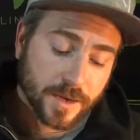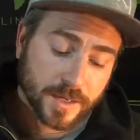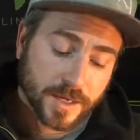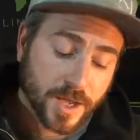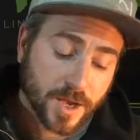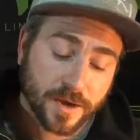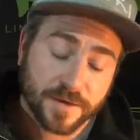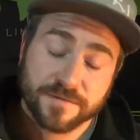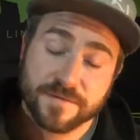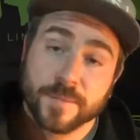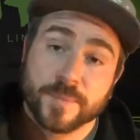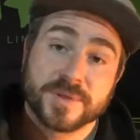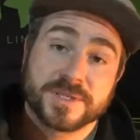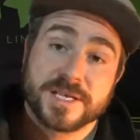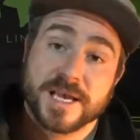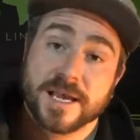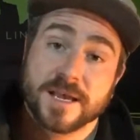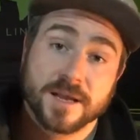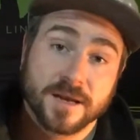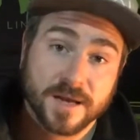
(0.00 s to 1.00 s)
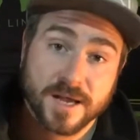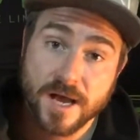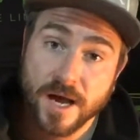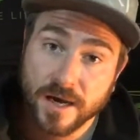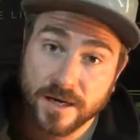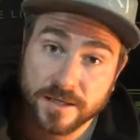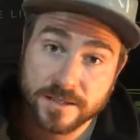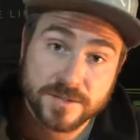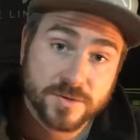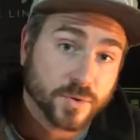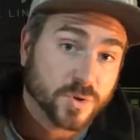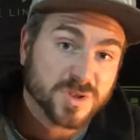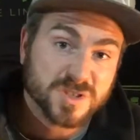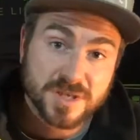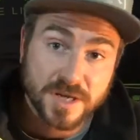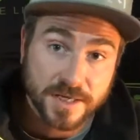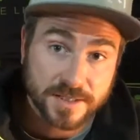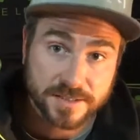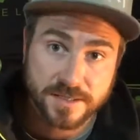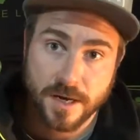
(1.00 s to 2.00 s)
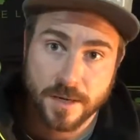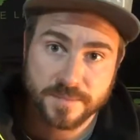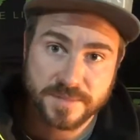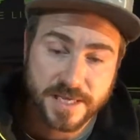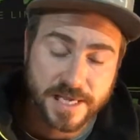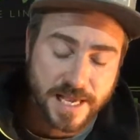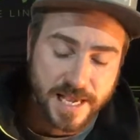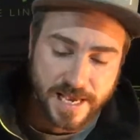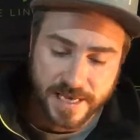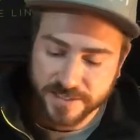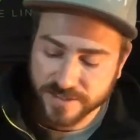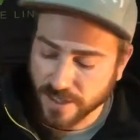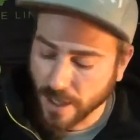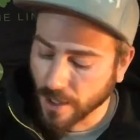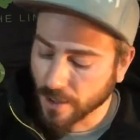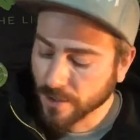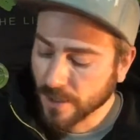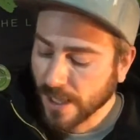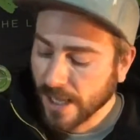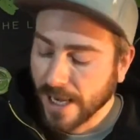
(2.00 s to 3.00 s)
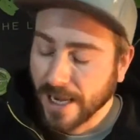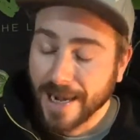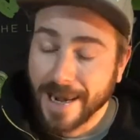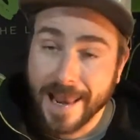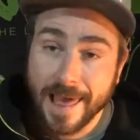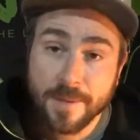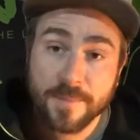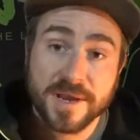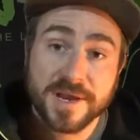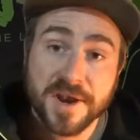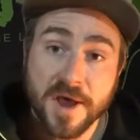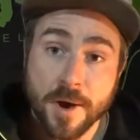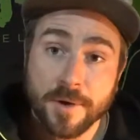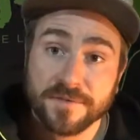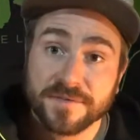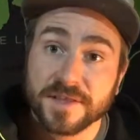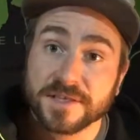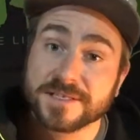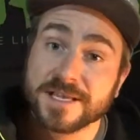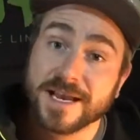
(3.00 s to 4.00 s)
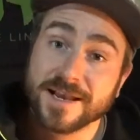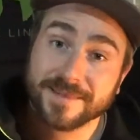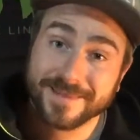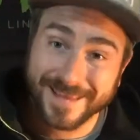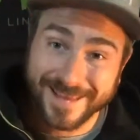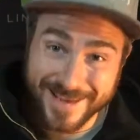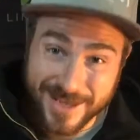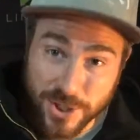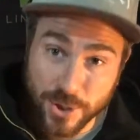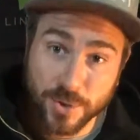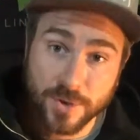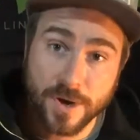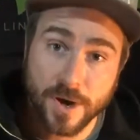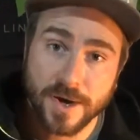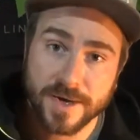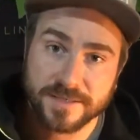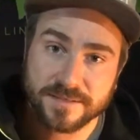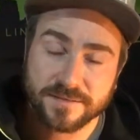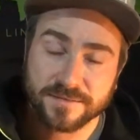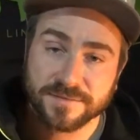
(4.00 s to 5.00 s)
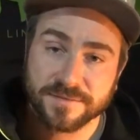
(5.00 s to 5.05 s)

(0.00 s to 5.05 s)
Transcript: going for particular colours or certain times a year. So let me know if there's anything you guys have